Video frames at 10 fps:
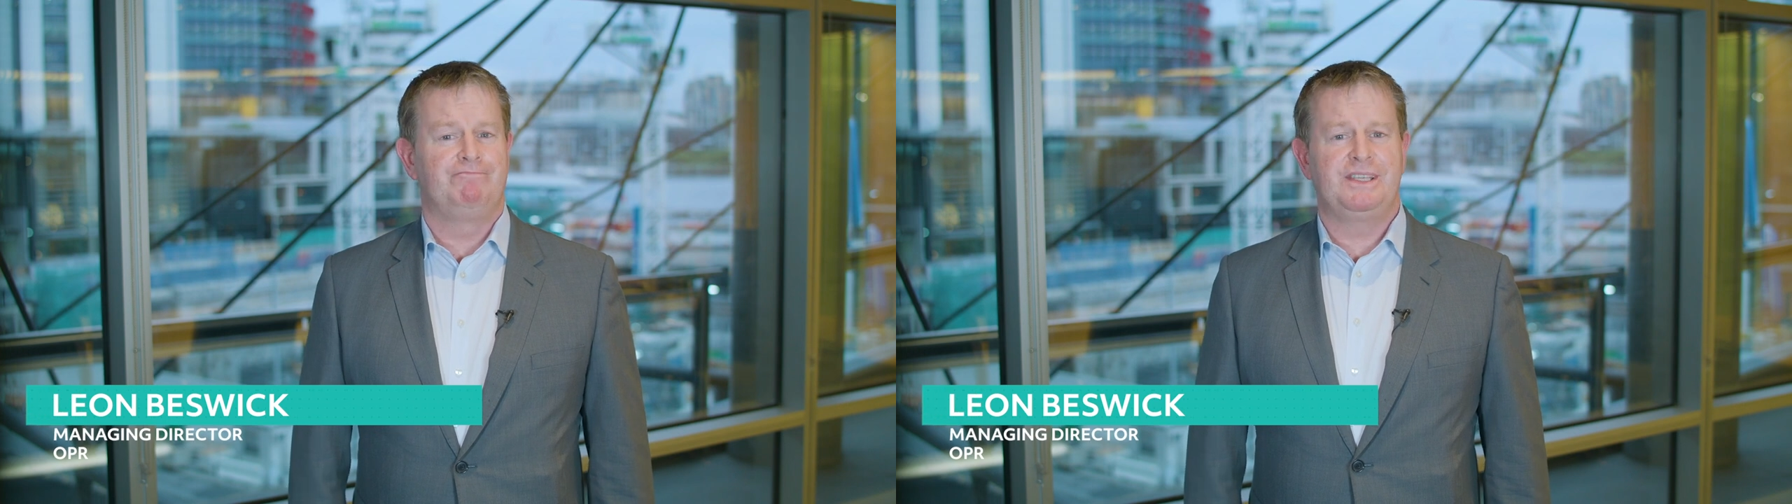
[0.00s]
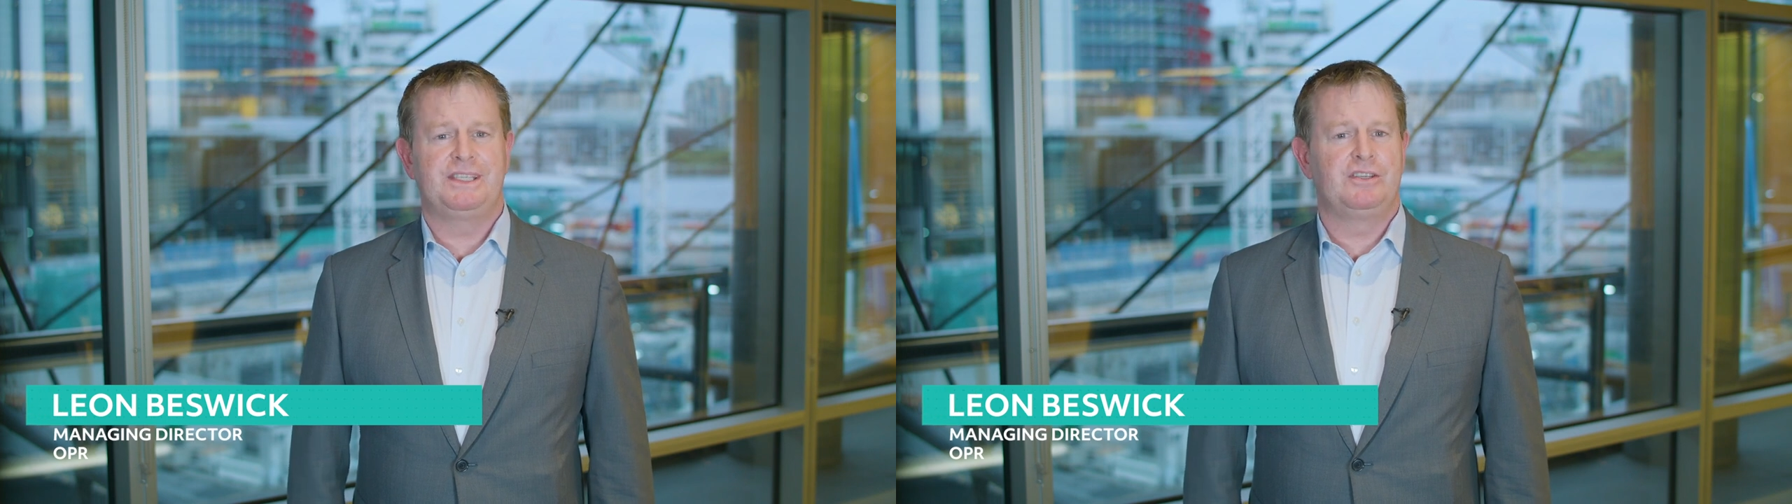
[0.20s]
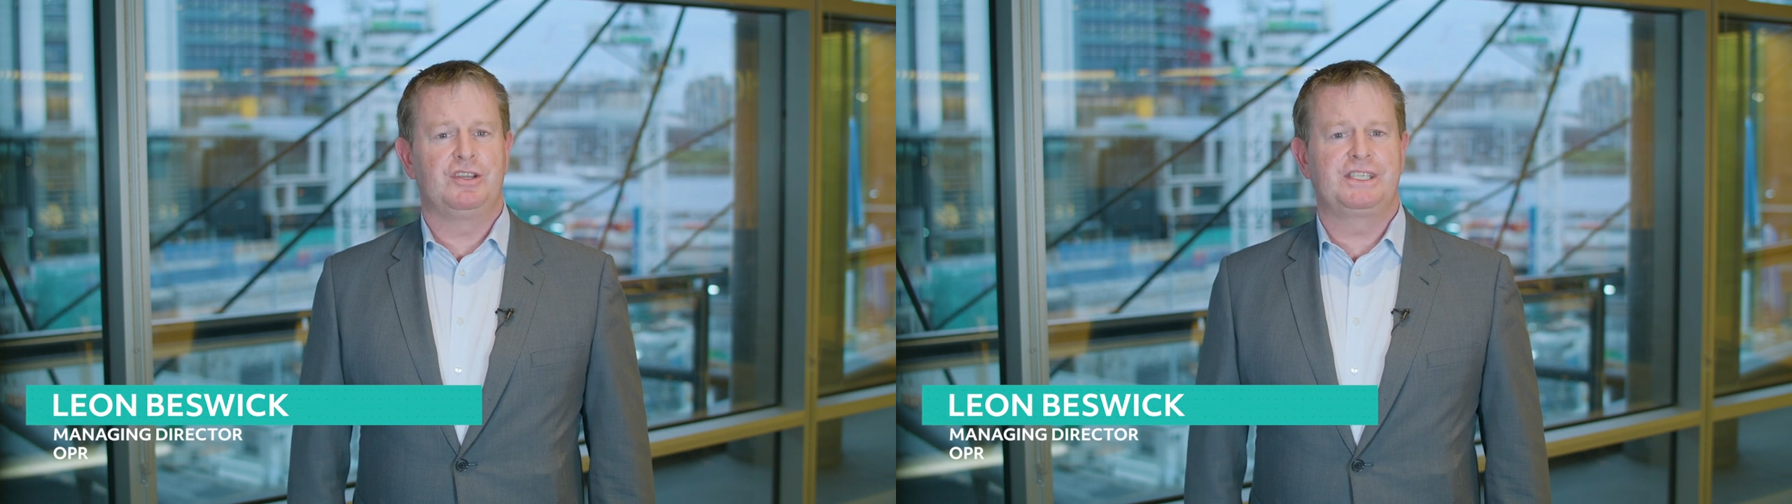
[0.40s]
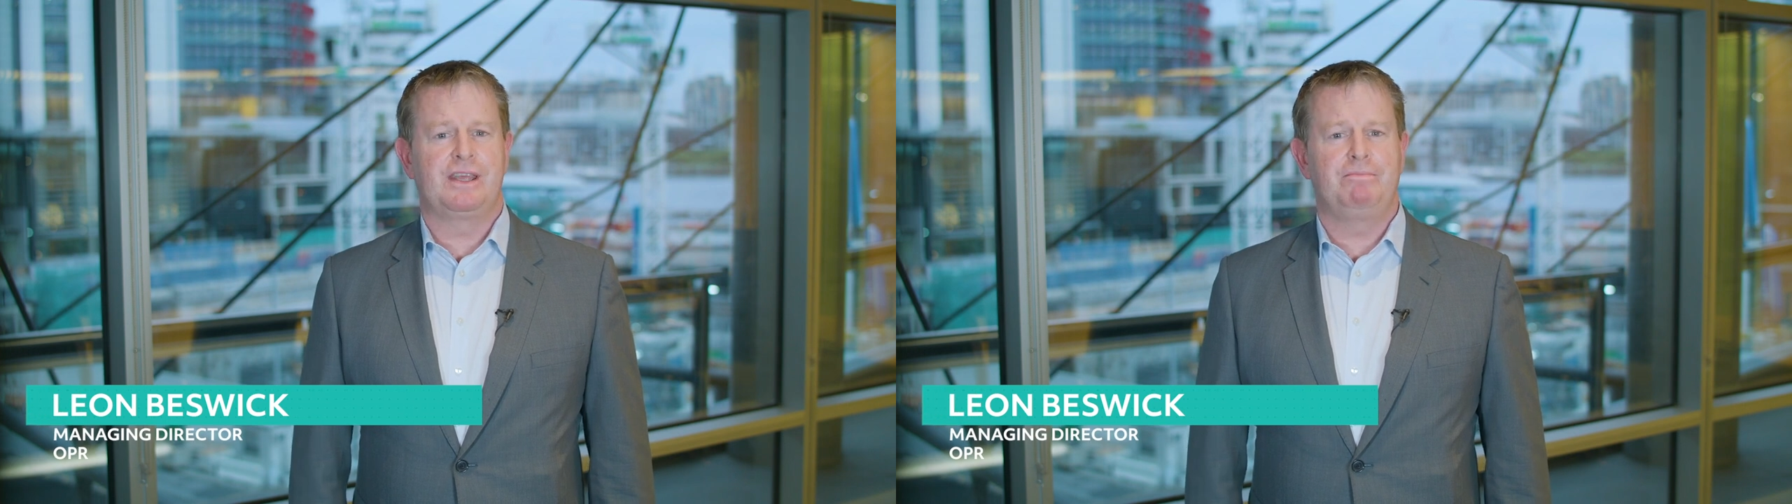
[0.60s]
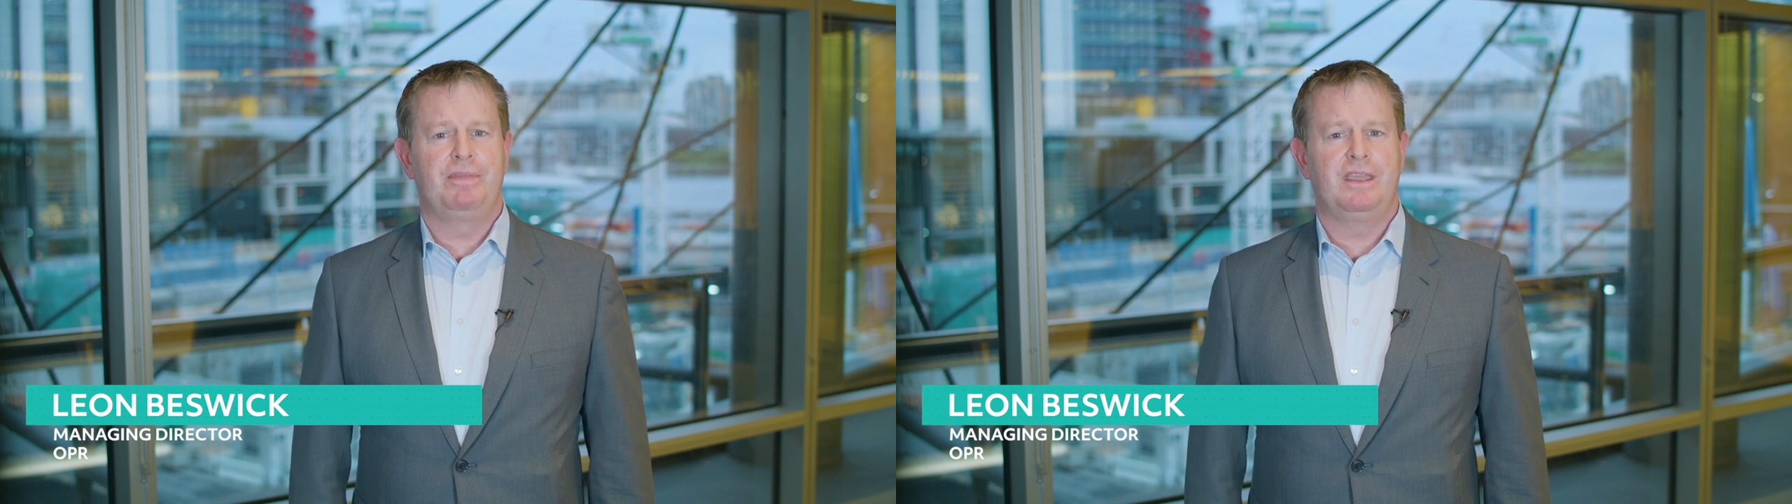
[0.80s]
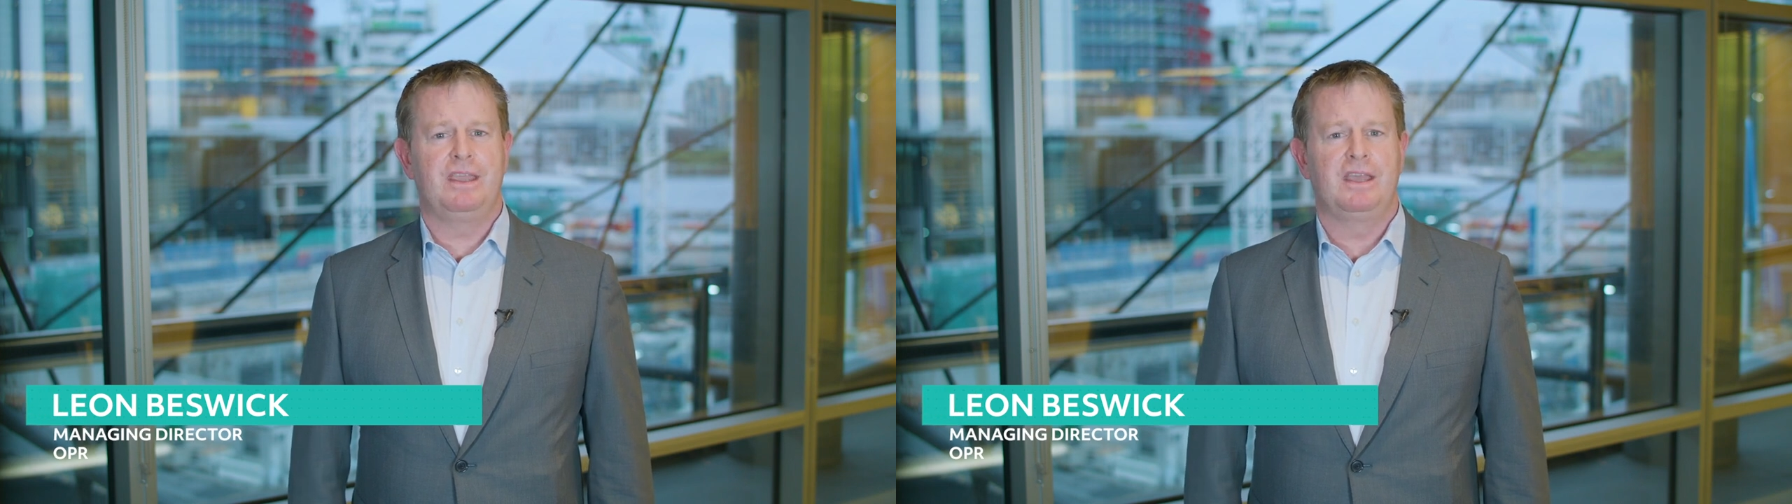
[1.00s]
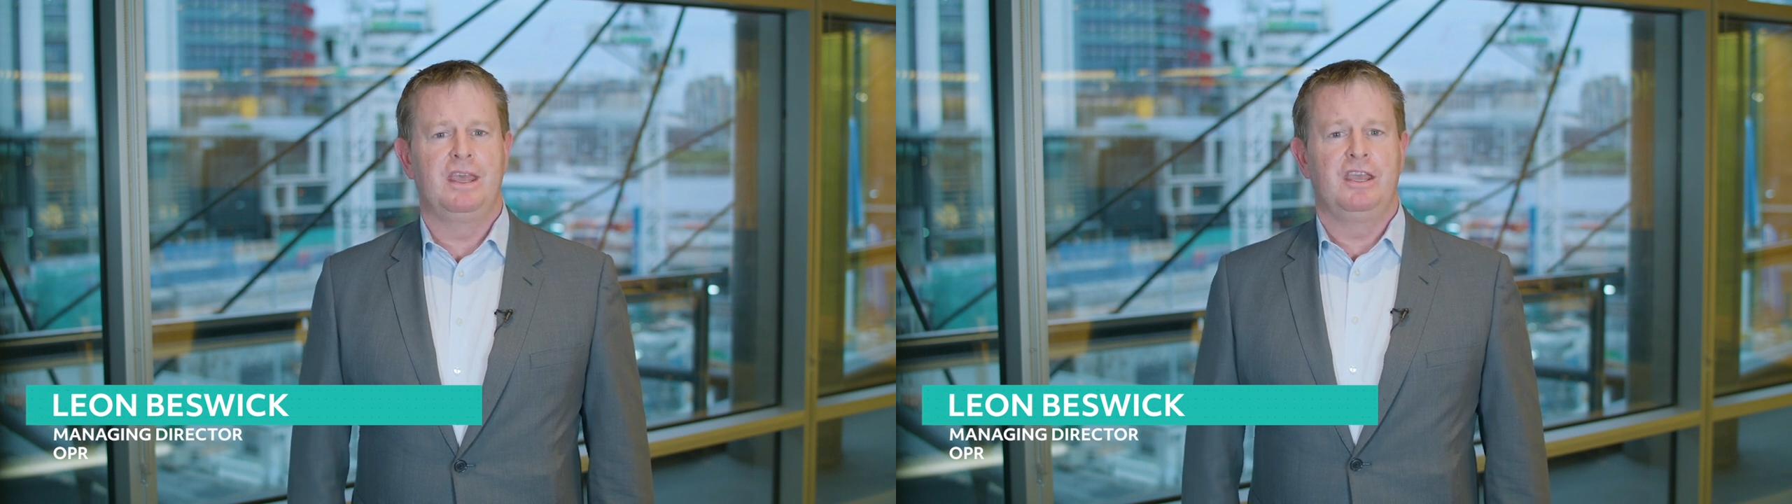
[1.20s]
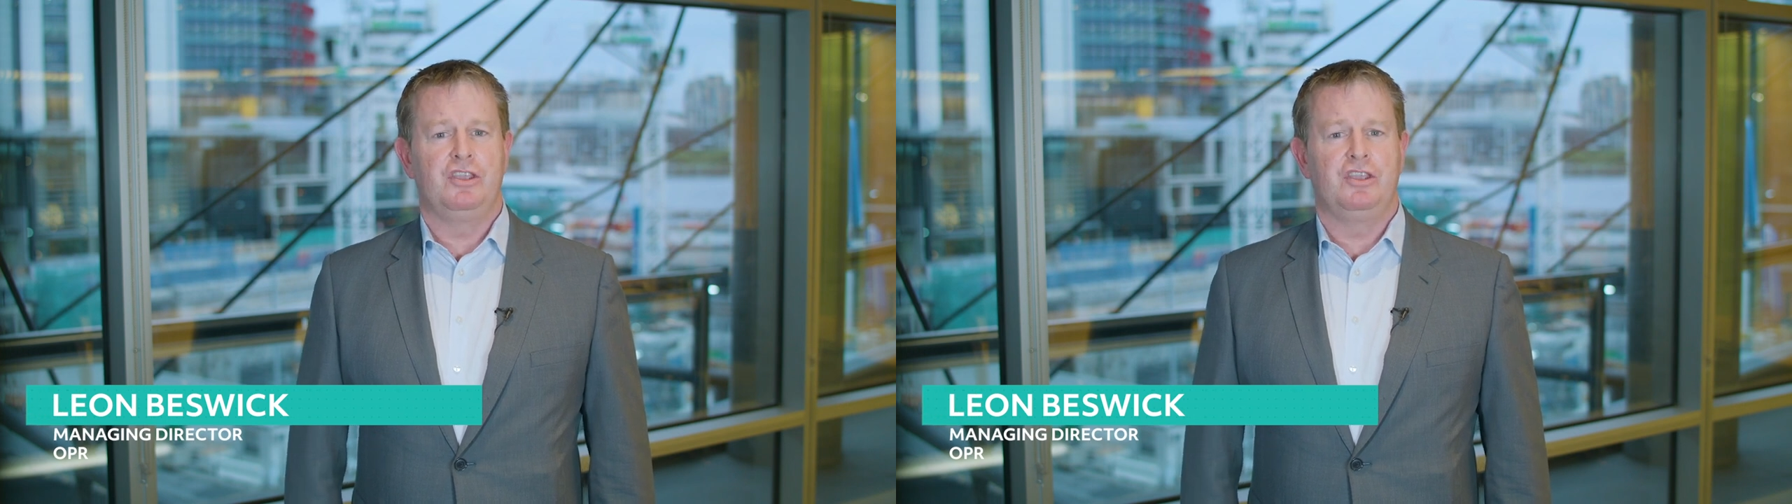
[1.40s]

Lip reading: This is not something